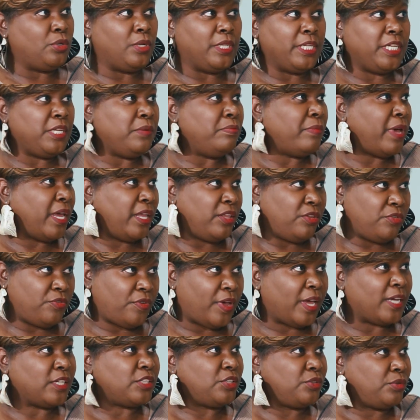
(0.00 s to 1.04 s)
lean
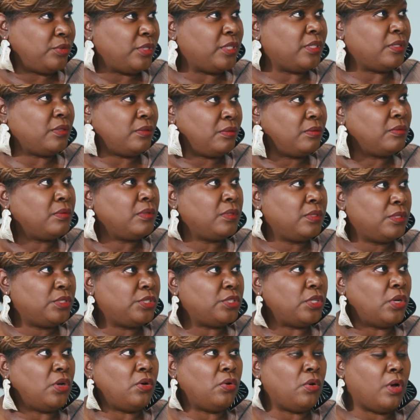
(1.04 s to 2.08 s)
manufacturing.
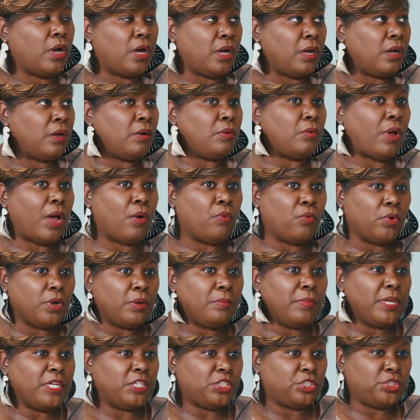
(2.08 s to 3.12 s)
So I want to
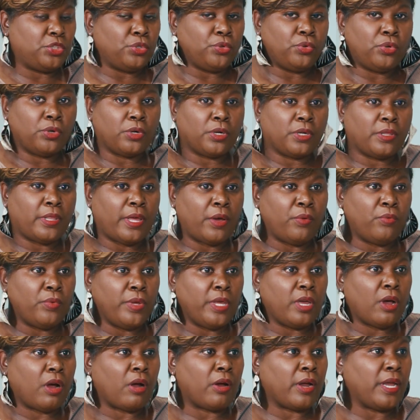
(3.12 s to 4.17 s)
make sure that
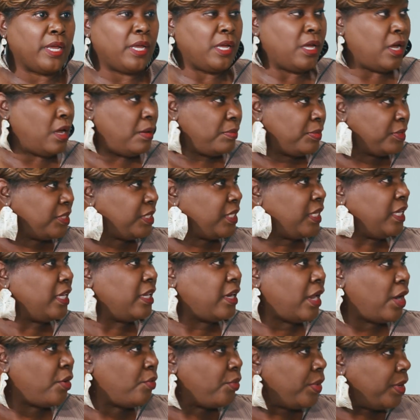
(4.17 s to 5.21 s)
we are encompassing
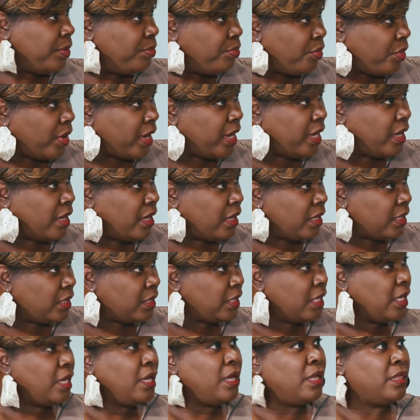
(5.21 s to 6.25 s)
in our rebrand,
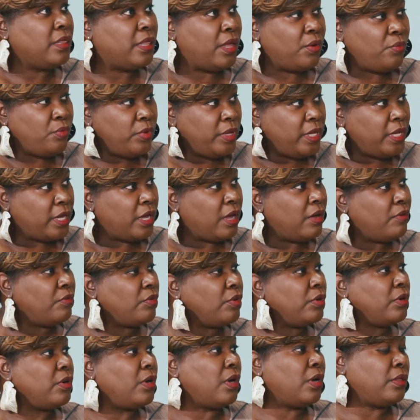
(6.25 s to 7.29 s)
that we
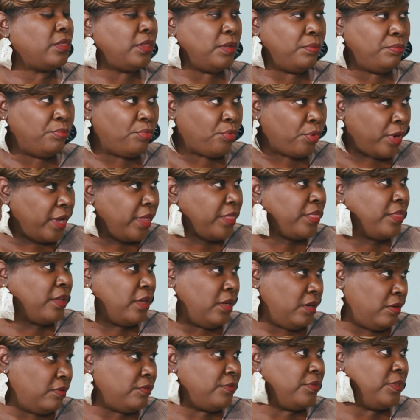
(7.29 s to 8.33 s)
cover the breadth
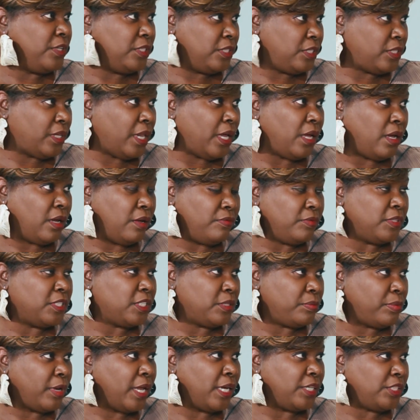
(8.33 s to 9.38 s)
of the
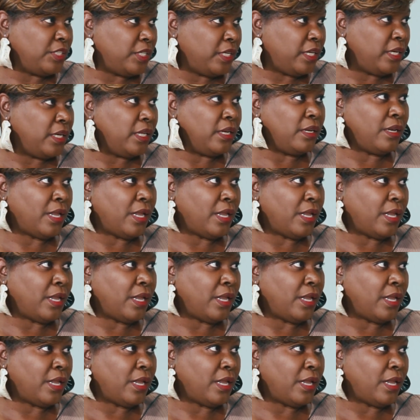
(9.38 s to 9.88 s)
supply chain and